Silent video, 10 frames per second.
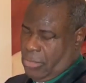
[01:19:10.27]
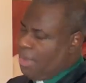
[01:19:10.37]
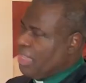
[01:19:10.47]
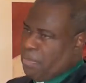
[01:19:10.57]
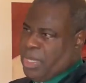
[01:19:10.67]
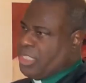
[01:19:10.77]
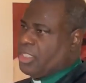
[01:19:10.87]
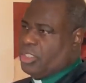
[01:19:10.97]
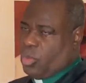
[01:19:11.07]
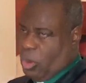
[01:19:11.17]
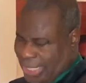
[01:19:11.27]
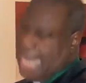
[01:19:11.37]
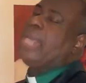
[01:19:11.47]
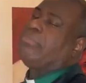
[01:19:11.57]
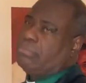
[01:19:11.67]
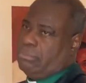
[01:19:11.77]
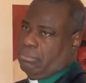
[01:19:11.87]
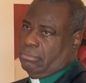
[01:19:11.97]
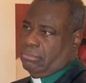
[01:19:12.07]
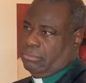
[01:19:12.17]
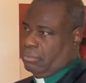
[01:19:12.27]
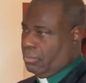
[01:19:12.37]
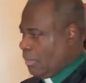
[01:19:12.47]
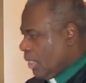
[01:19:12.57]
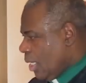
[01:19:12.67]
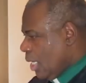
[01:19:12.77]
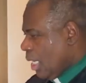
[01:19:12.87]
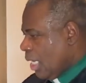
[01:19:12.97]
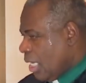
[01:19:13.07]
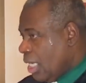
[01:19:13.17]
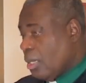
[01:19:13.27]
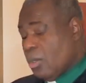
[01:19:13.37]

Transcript: Everything pisses in his wall. Kill it. He